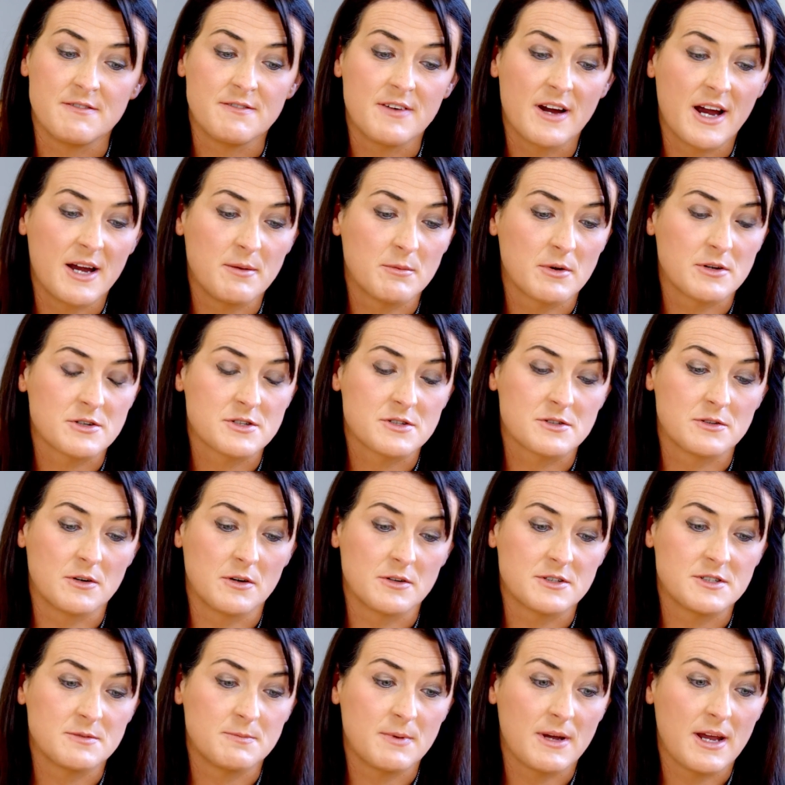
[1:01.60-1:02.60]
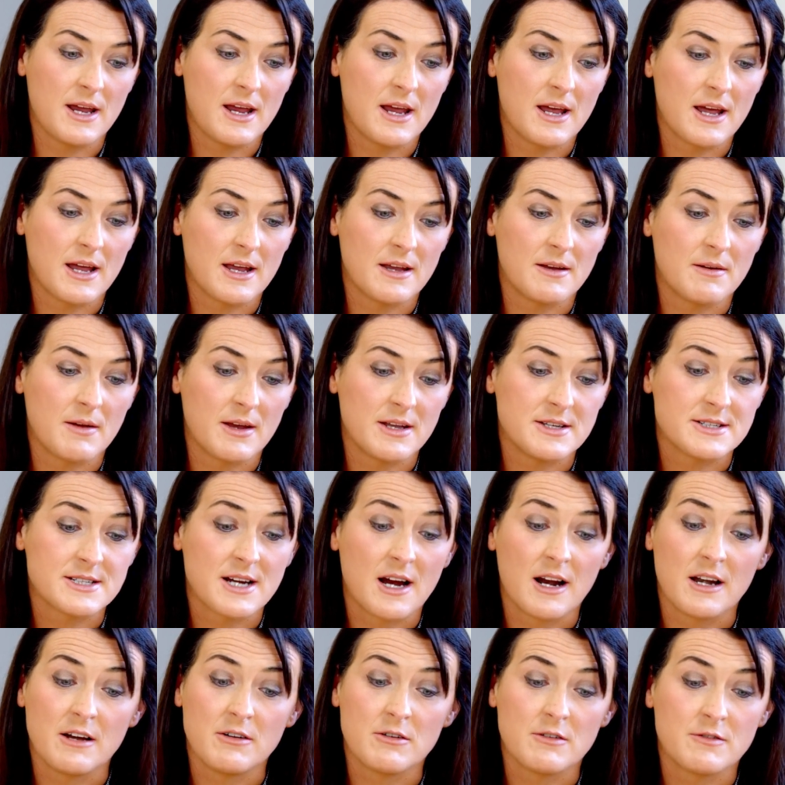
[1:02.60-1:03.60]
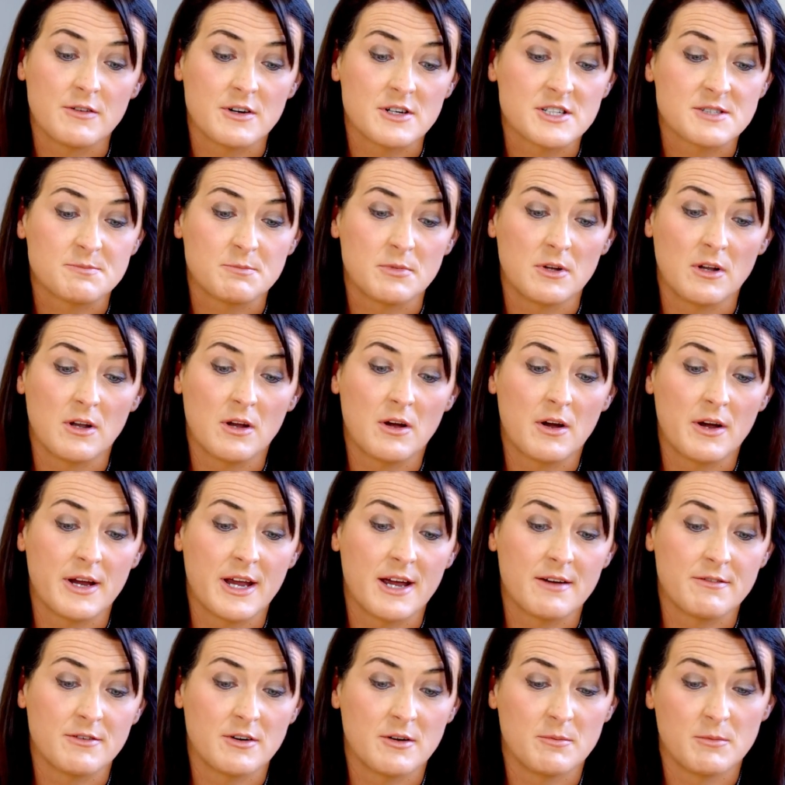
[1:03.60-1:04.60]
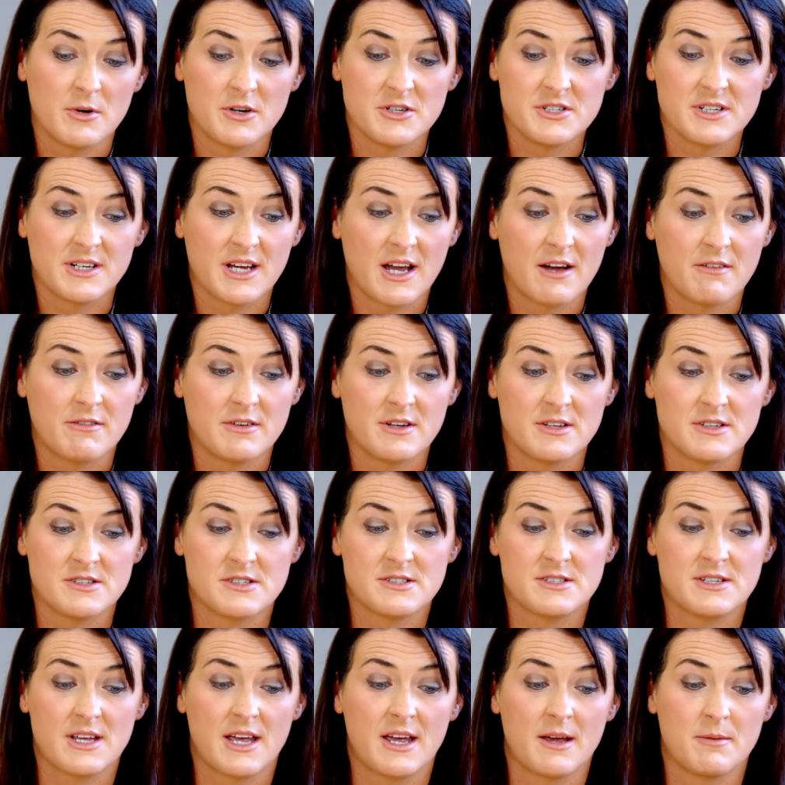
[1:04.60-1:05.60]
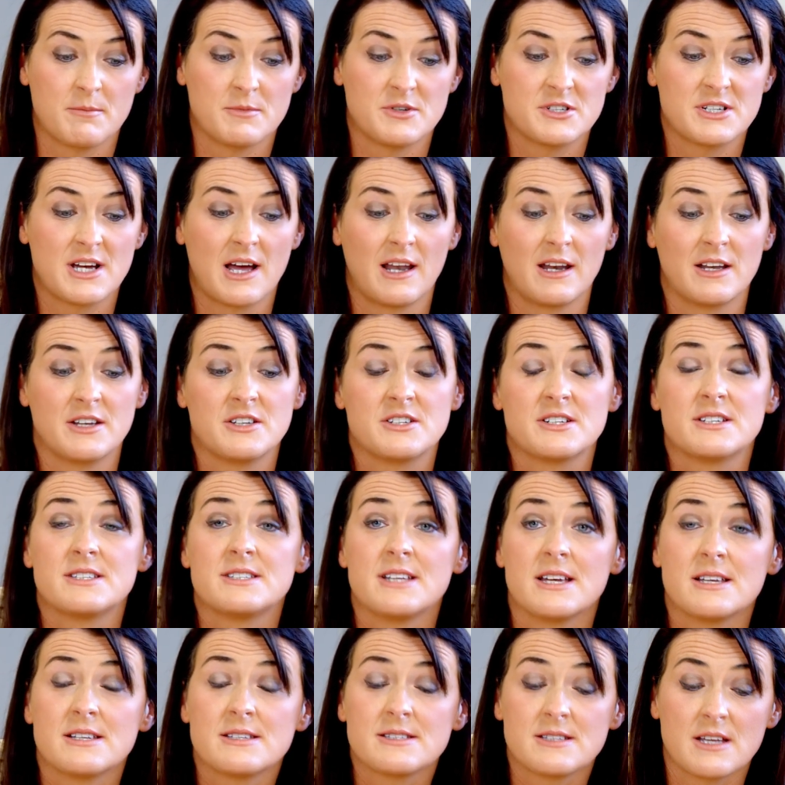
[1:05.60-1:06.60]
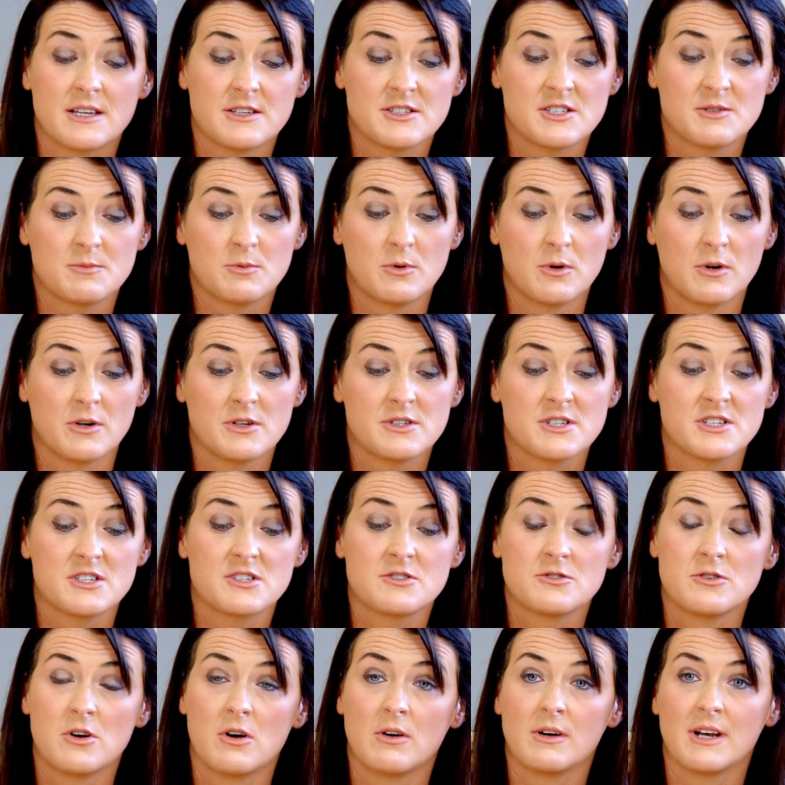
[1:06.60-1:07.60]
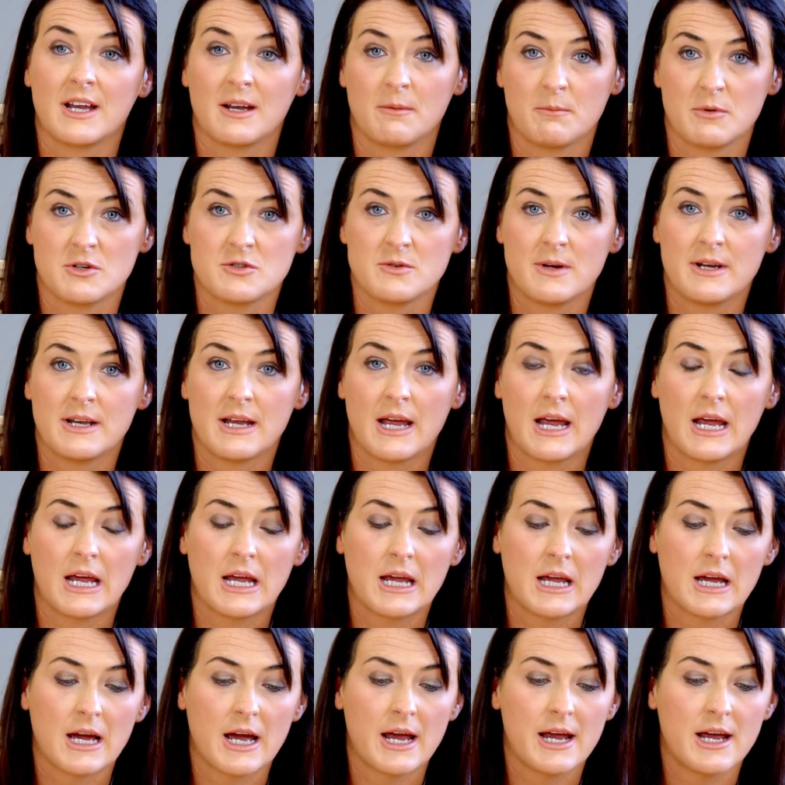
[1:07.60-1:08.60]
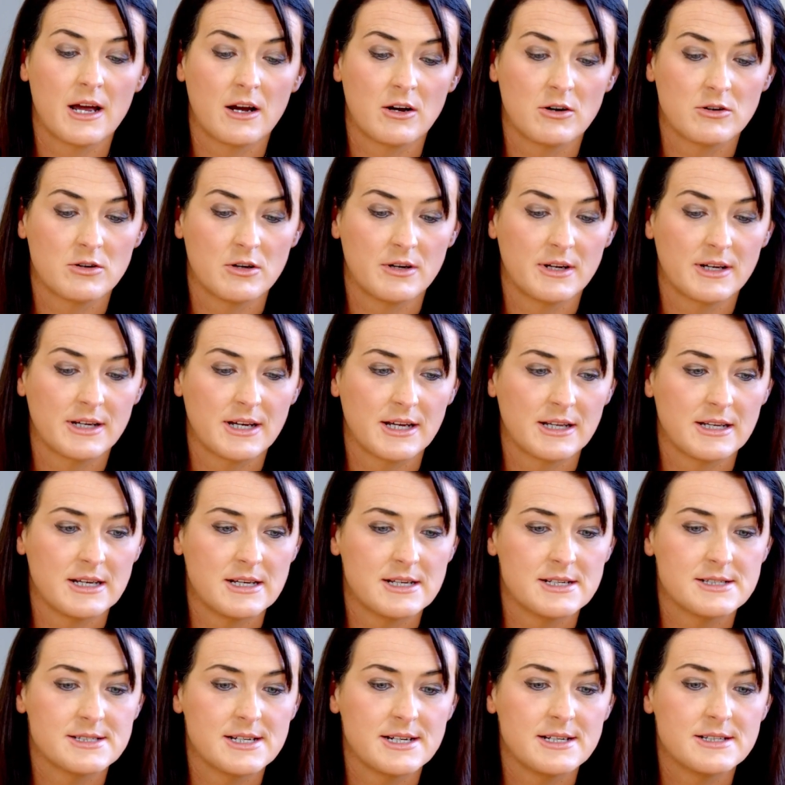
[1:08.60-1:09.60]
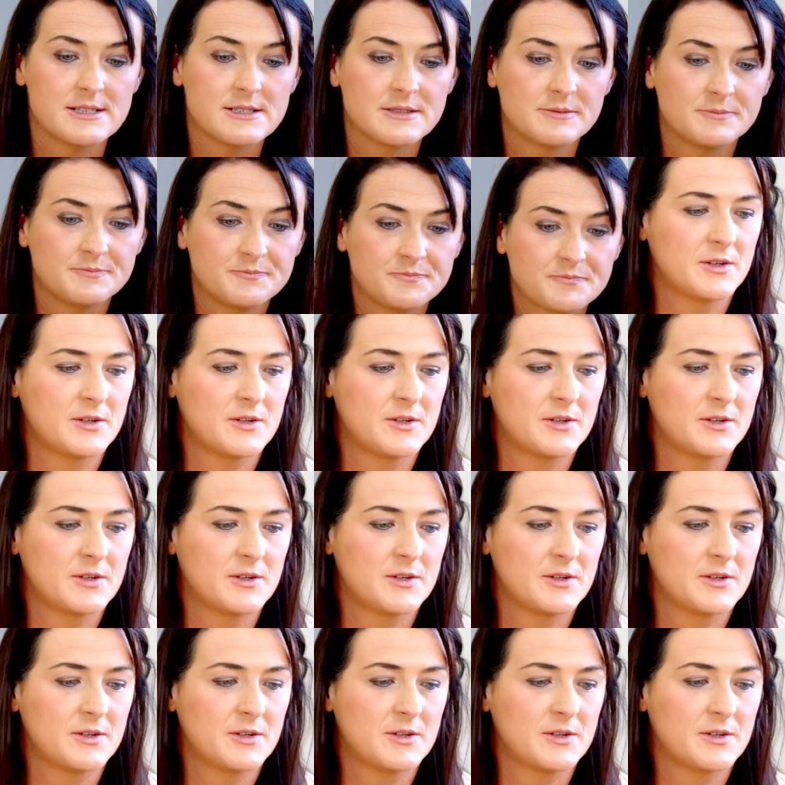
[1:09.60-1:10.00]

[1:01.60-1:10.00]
very much thought to be entirely reversible. However, emerging evidence challenges this and supports a strong link between AKI and chronic kidney disease.